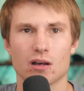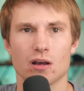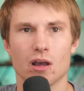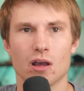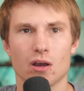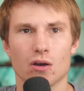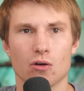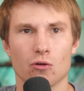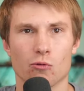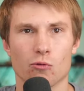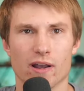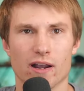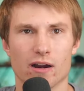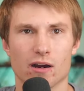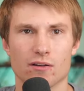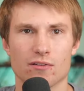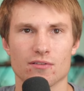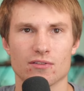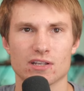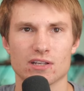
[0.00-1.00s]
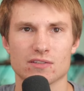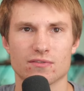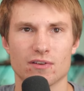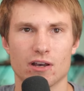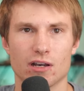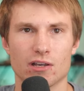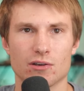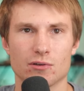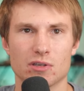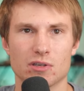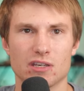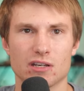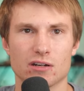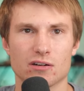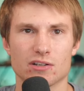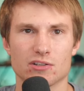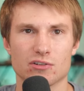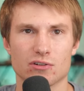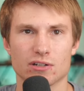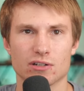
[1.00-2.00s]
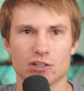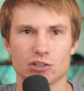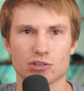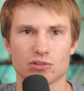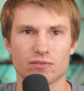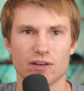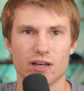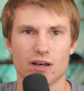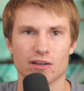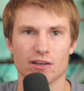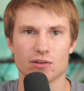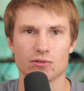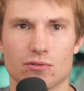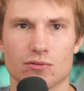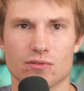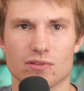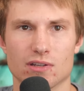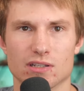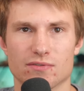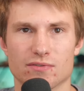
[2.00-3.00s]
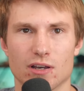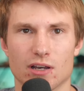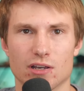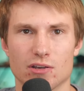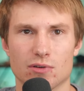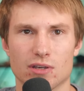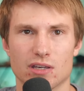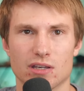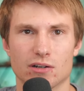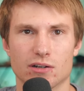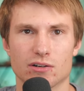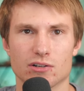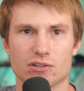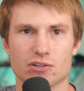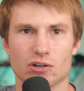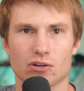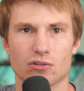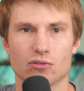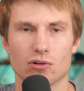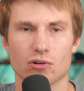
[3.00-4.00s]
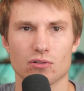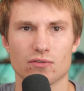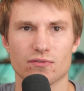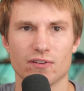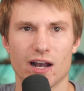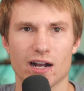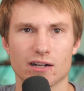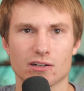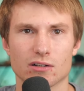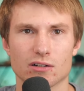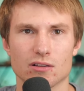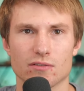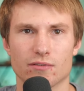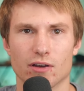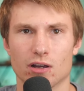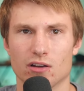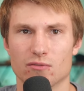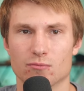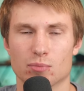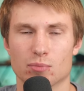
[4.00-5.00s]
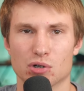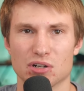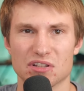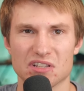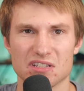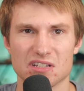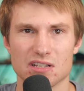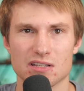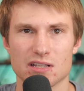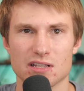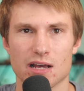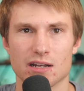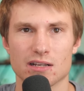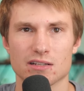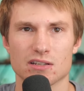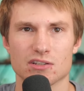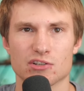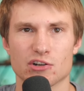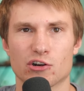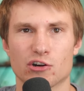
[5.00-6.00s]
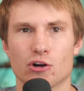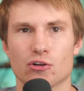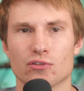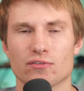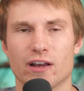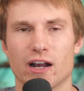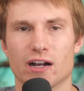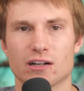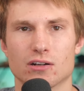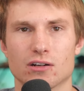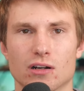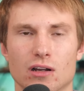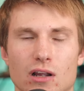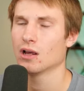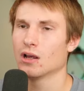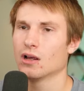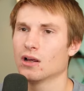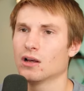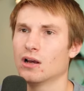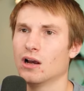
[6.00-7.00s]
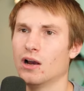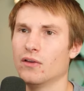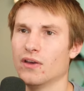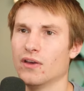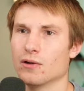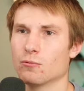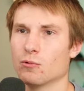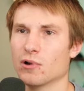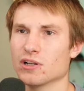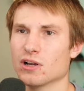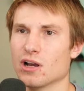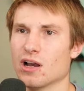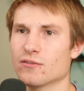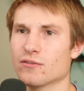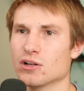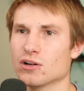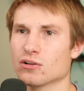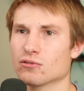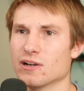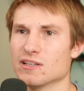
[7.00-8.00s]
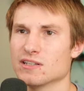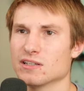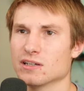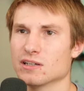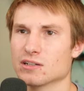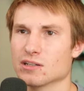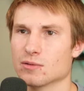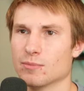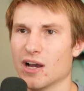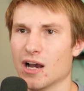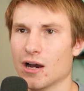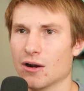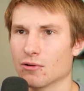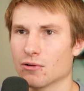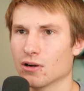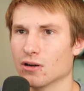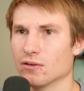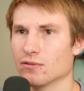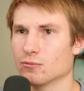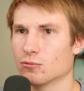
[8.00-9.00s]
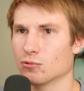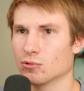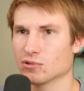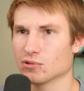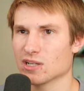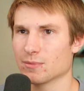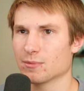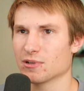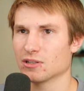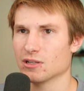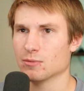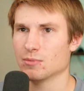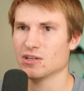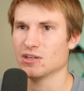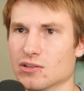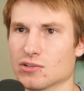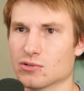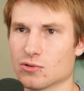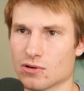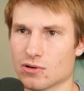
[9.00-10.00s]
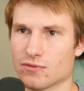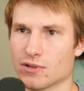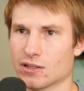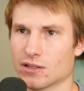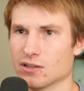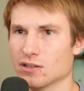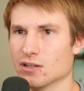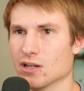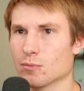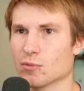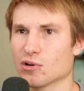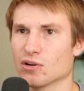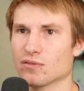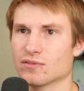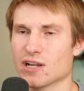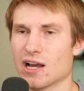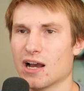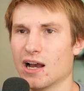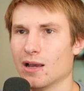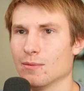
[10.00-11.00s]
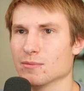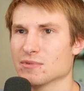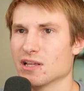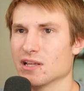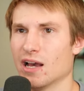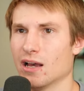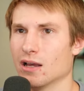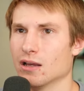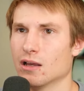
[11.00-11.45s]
where this value here is your initial value, this value here is your growth factor, the value in parentheses that is your growth factor, and then whatever you're raising it to the power of will typically be sort of like the number of times that